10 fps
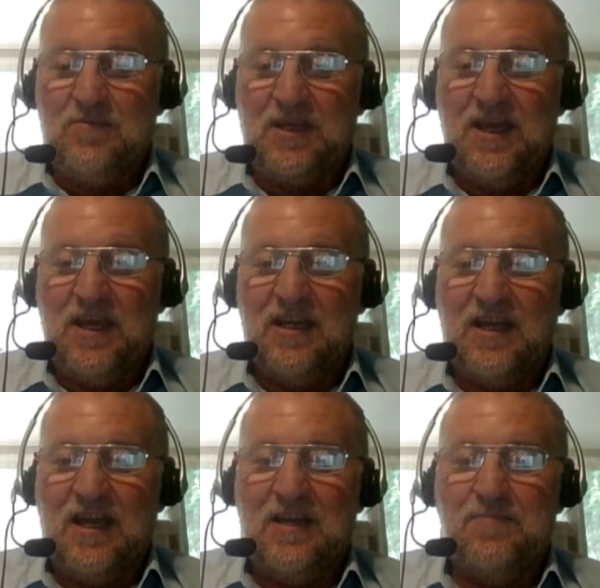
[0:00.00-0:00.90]
But
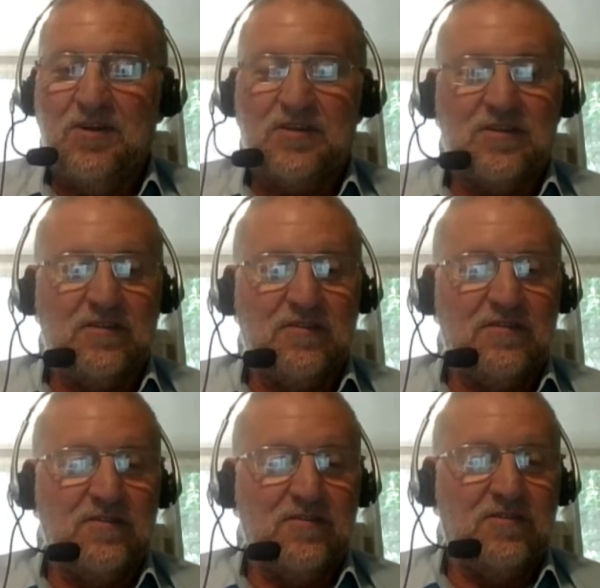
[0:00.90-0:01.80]
getting a
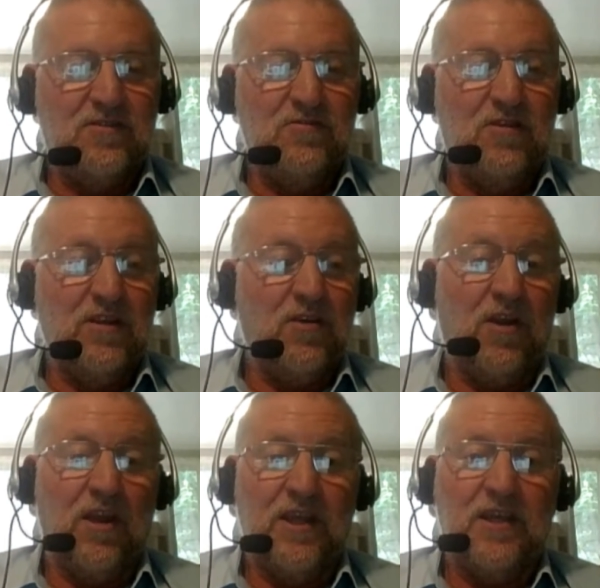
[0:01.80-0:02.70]
person to click
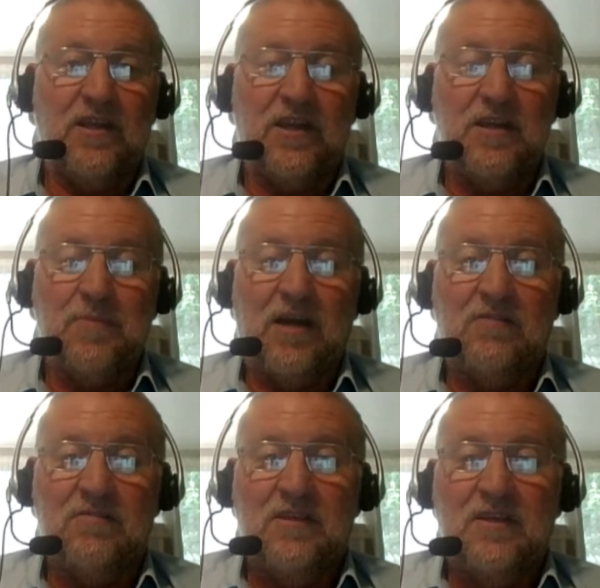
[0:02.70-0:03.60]
on a link in an
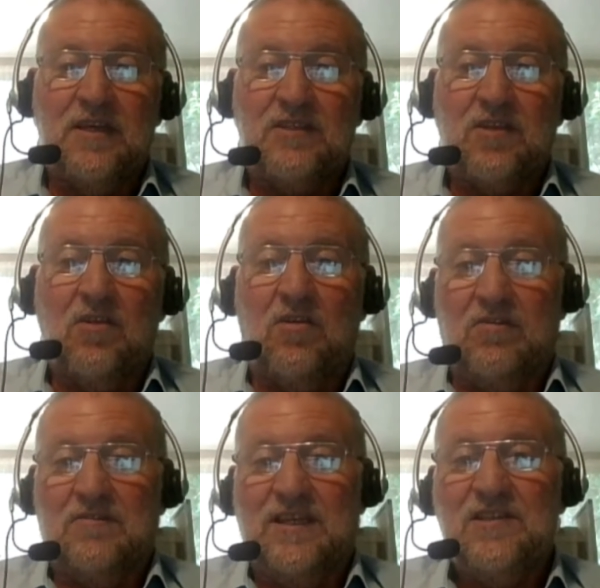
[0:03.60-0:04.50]
email is a
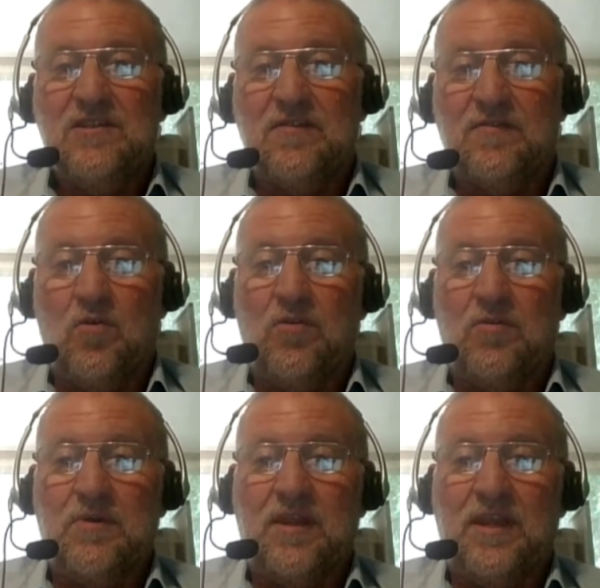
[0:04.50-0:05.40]
lot easier for
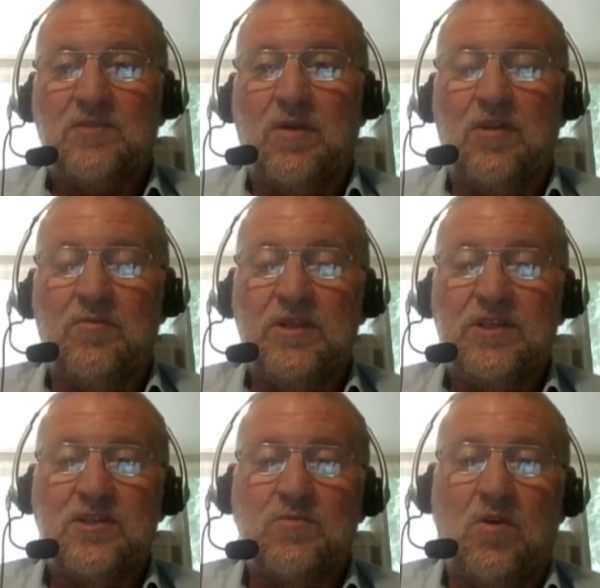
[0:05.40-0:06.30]
them. And that's one of the
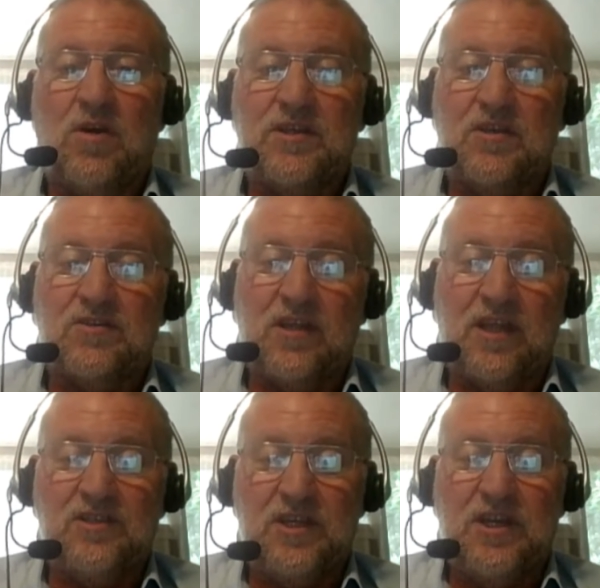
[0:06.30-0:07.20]
reasons why
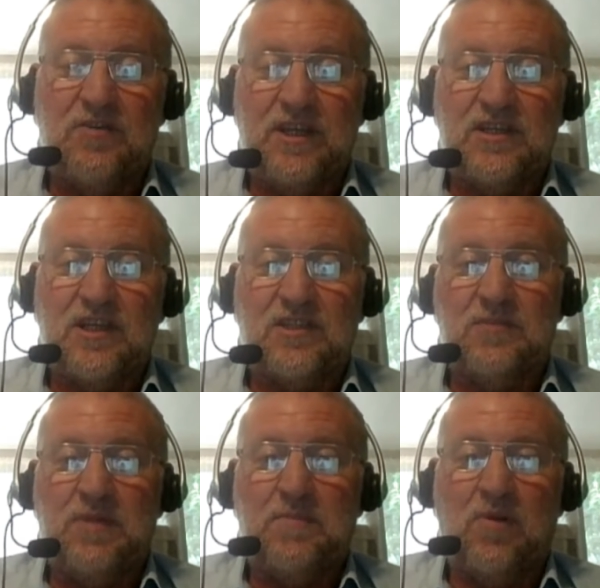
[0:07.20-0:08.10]
social engineering is
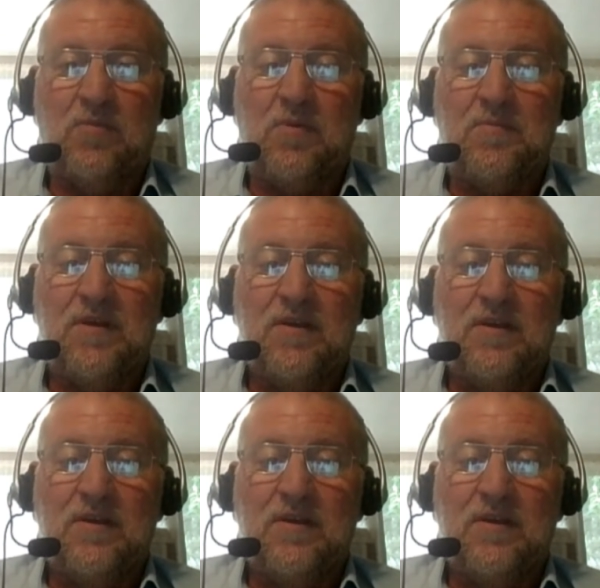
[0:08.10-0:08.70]
such a big problem,